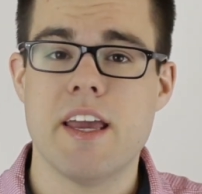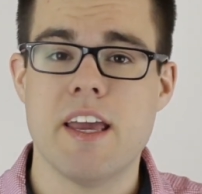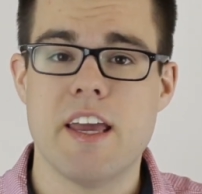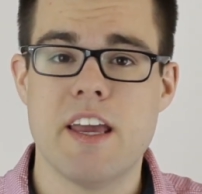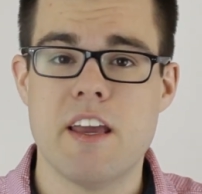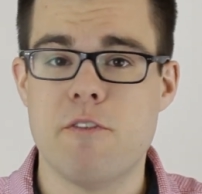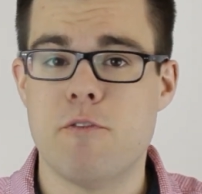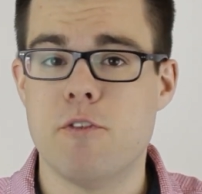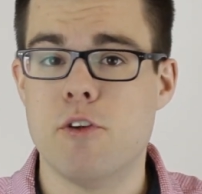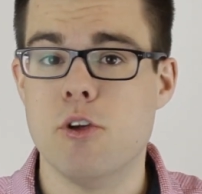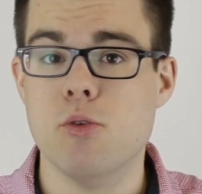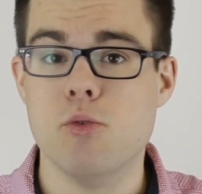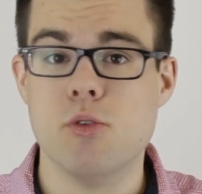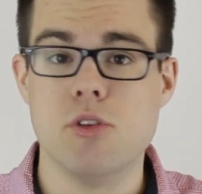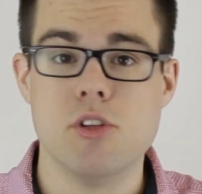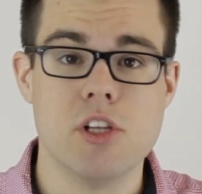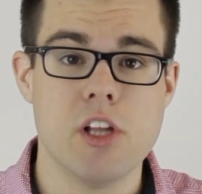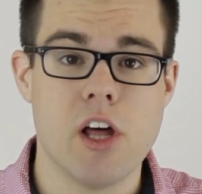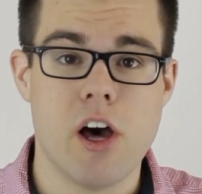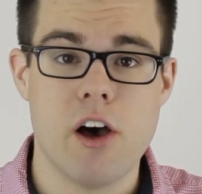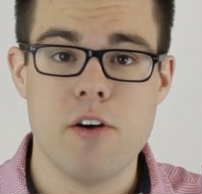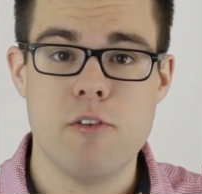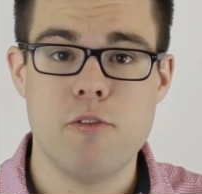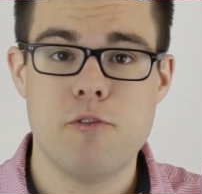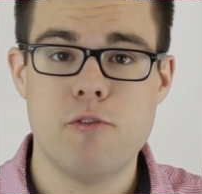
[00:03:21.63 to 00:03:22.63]
If you
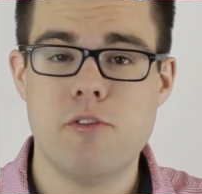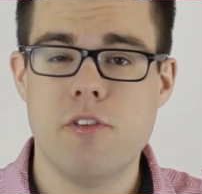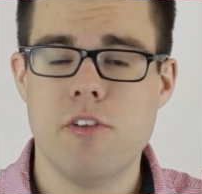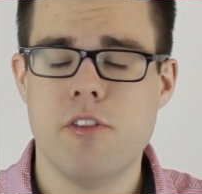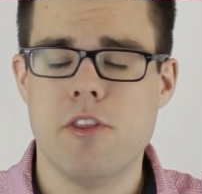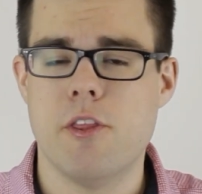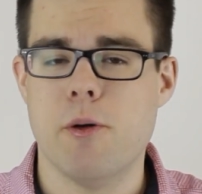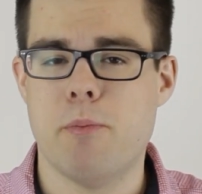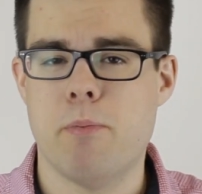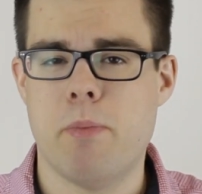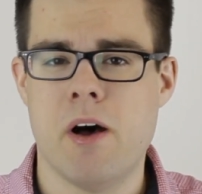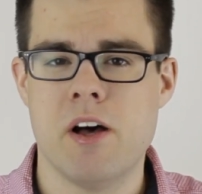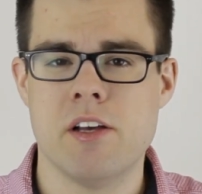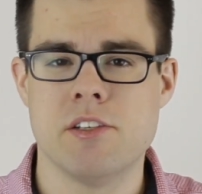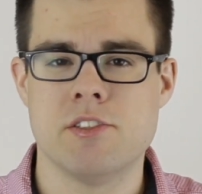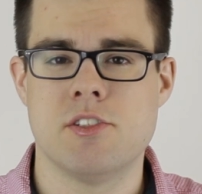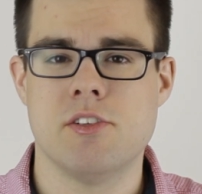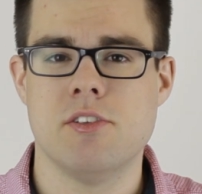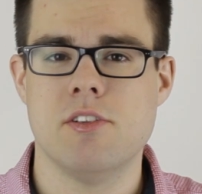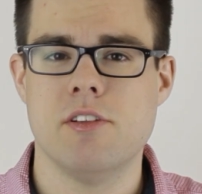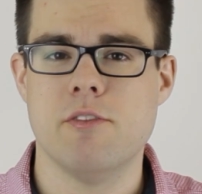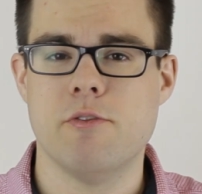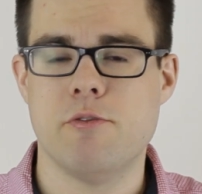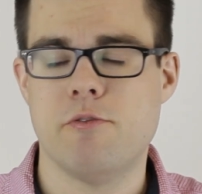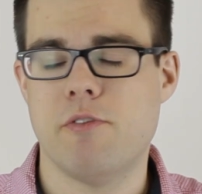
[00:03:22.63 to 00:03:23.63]
love the
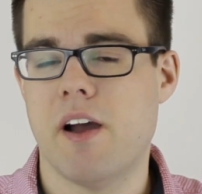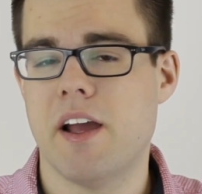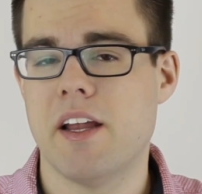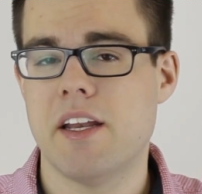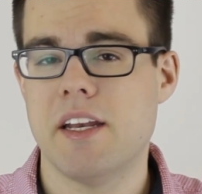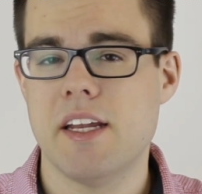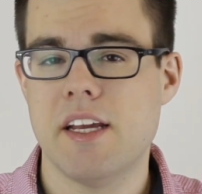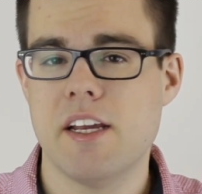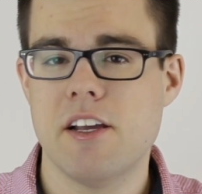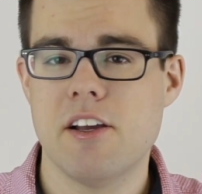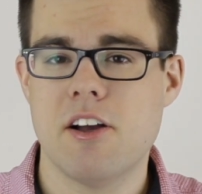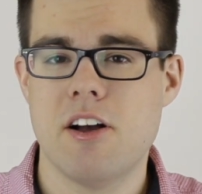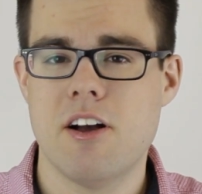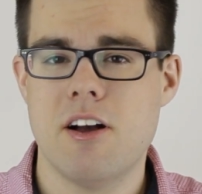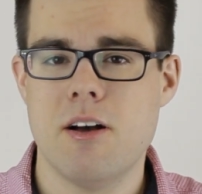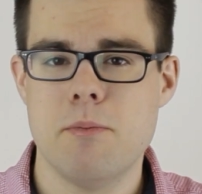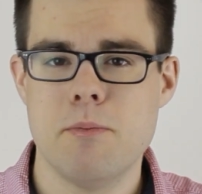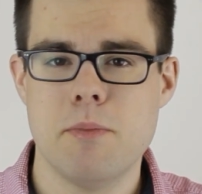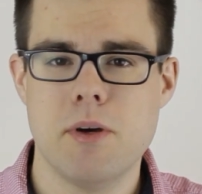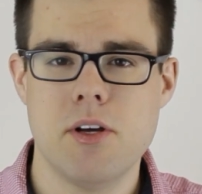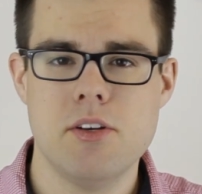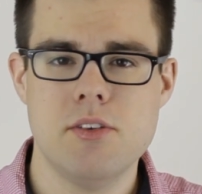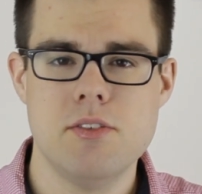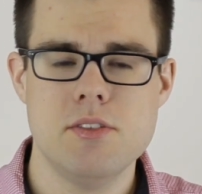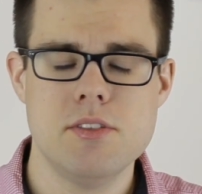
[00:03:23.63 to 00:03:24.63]
puzzle of finding
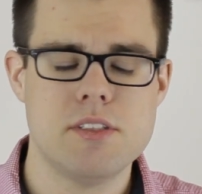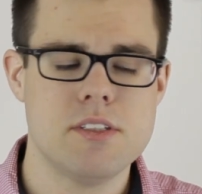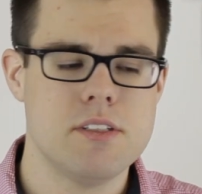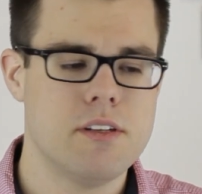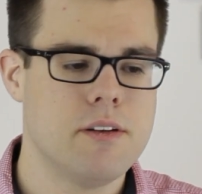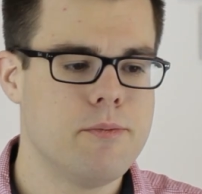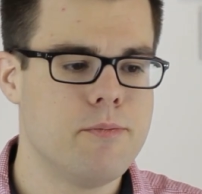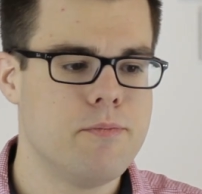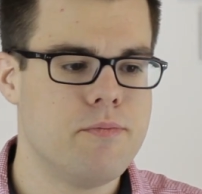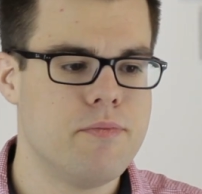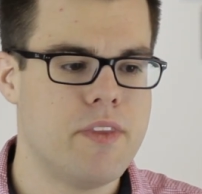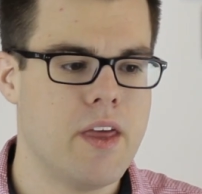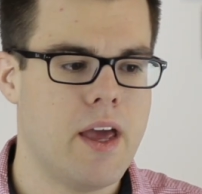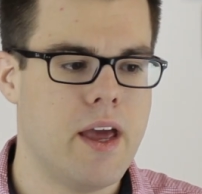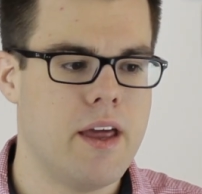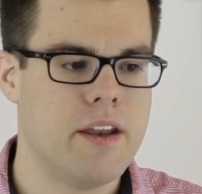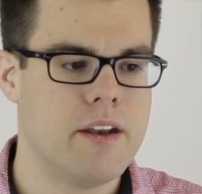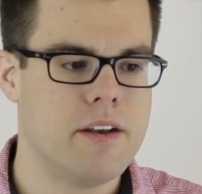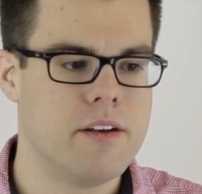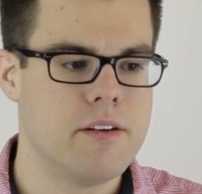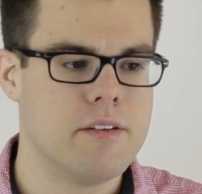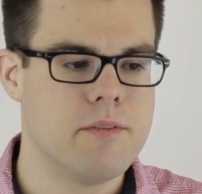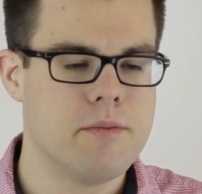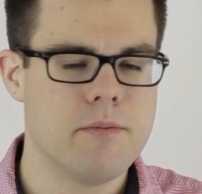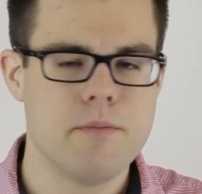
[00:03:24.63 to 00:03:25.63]
combos,
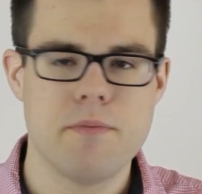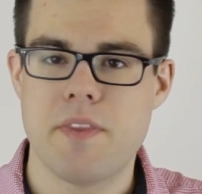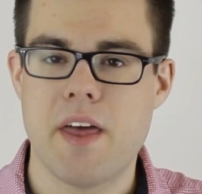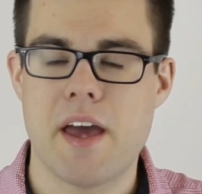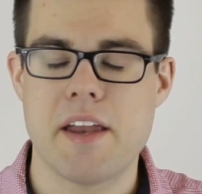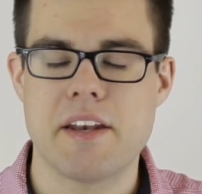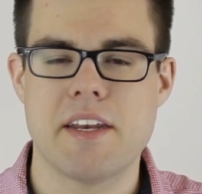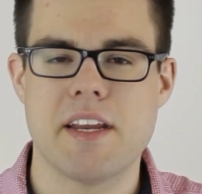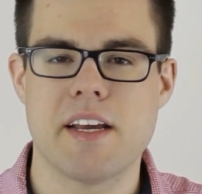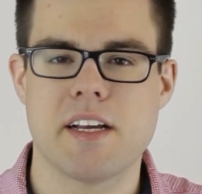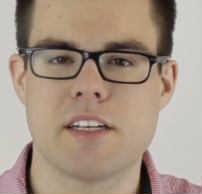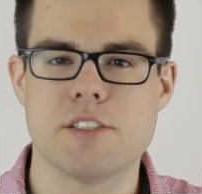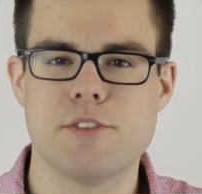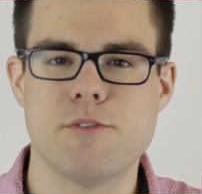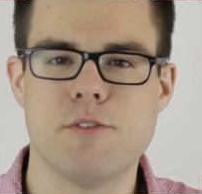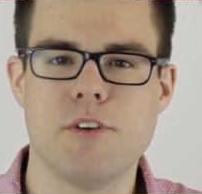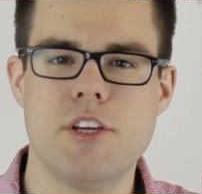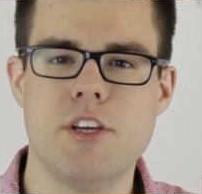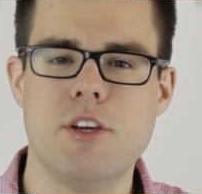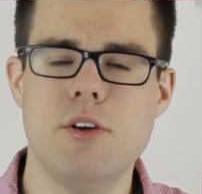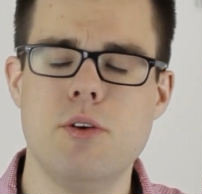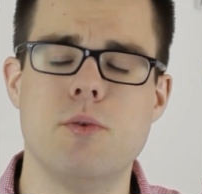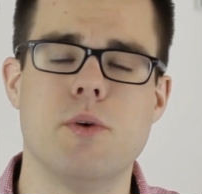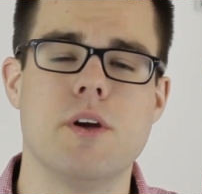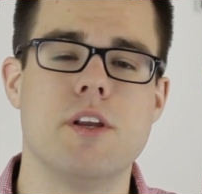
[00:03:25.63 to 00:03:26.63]
then that deck's for
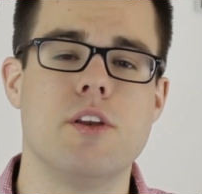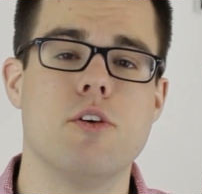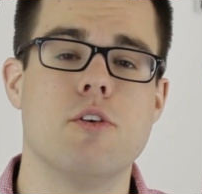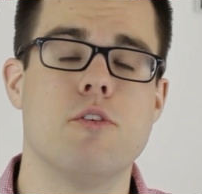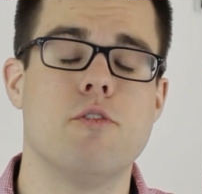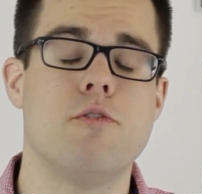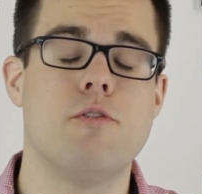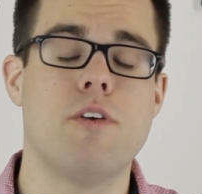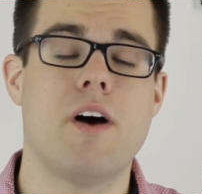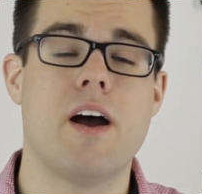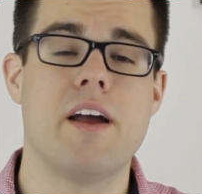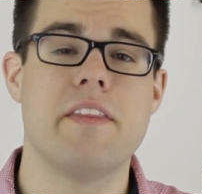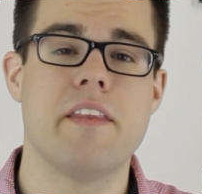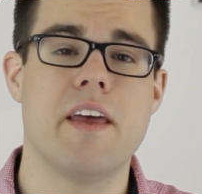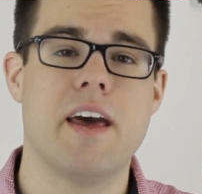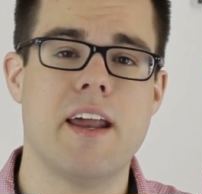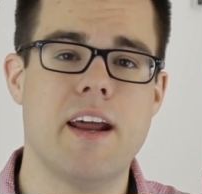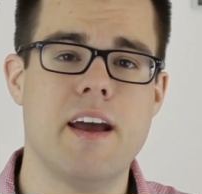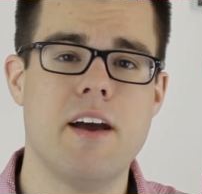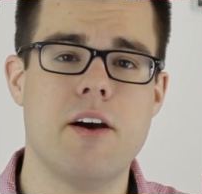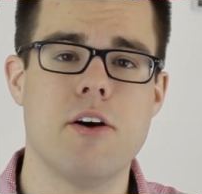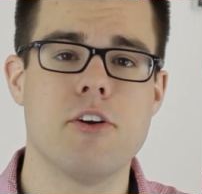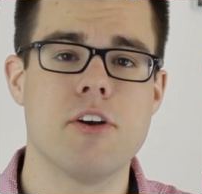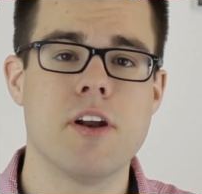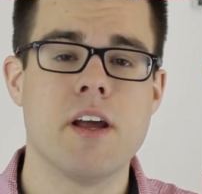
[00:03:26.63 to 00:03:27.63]
you and you'll find that
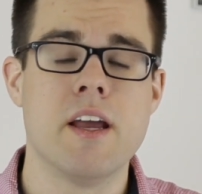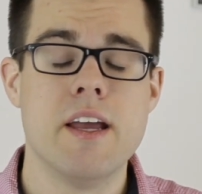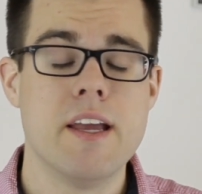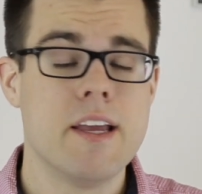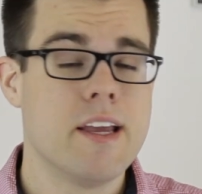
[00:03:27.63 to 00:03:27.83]
out.